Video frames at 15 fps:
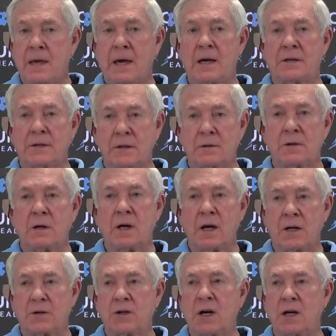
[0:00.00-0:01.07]
Yes, there's a
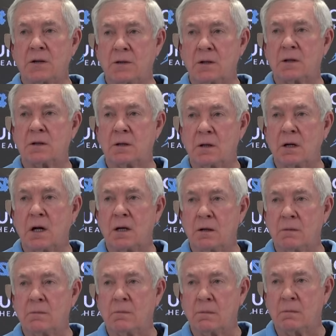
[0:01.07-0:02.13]
lot of changes
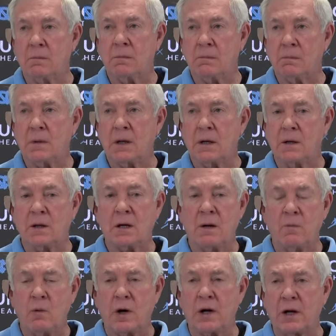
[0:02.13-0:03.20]
that may need to
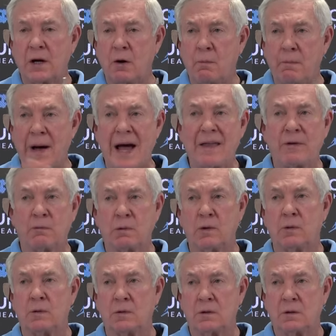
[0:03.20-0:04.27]
come. We're going to go by the
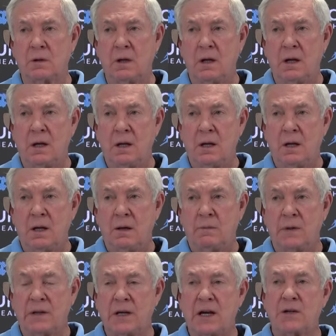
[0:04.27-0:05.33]
rules.
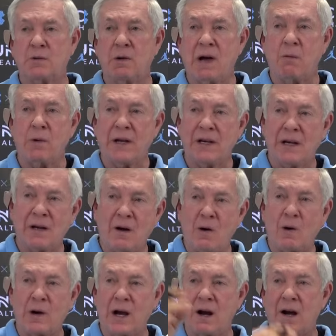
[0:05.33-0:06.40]
But that's why we need
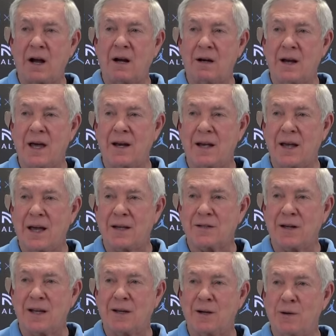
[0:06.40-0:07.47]
all Carolina
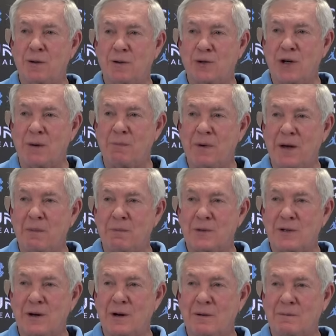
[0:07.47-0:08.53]
guys like you to jump up
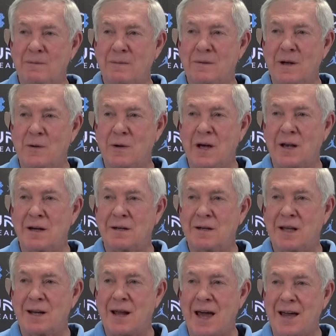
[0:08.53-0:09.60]
and start
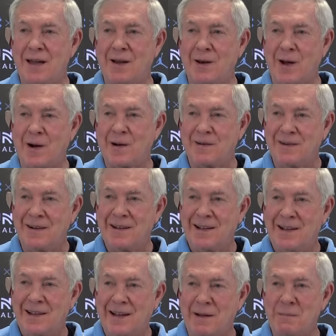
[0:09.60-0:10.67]
donating to NIL.
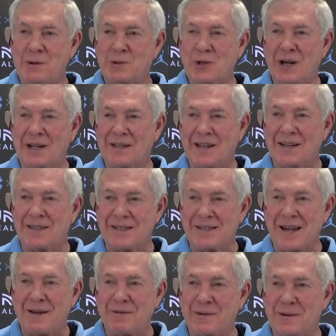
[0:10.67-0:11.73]
I'm going to check that
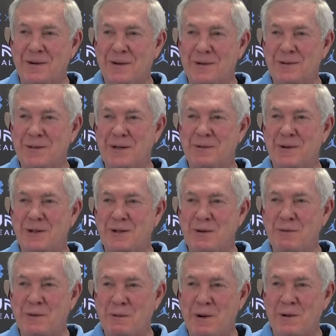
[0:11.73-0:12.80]
this afternoon, see
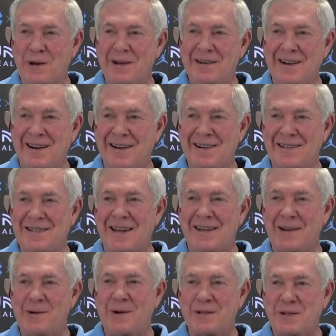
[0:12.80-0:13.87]
what you've thrown in there, because
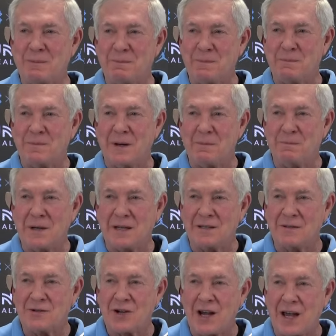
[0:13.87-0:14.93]
I know it's a a
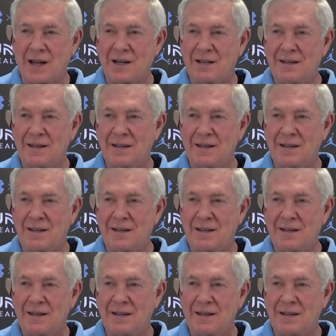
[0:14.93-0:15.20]
big check.